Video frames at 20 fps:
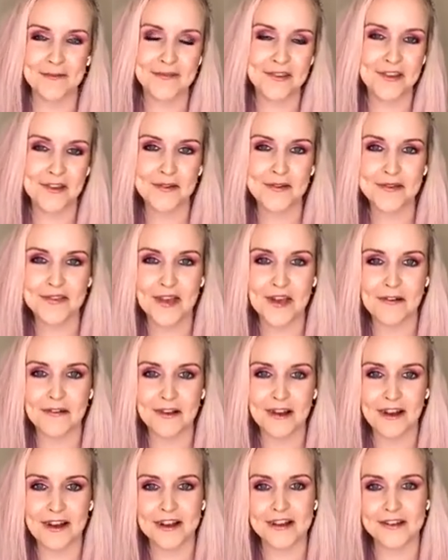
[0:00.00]
do you sell
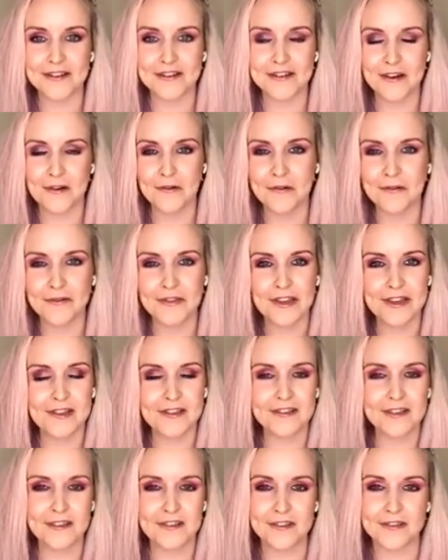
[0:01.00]
like all the
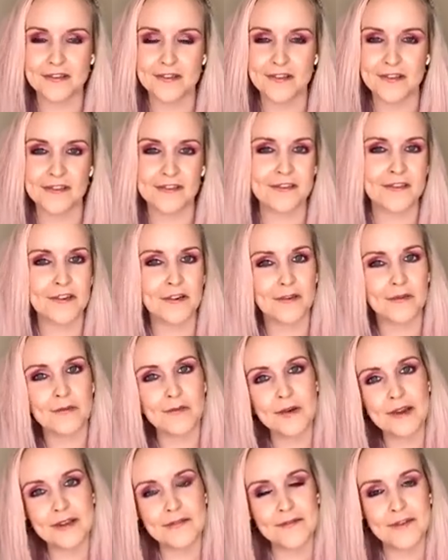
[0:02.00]
accessories to go
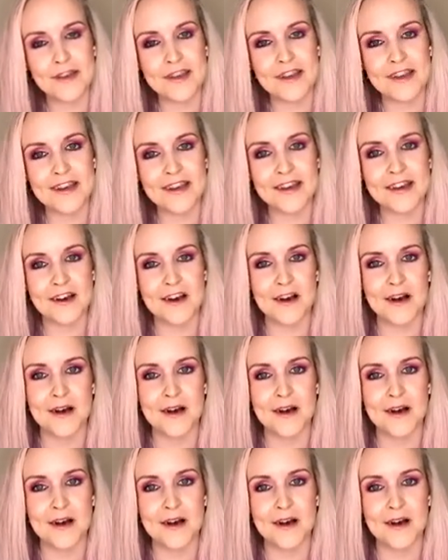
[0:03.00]
with it?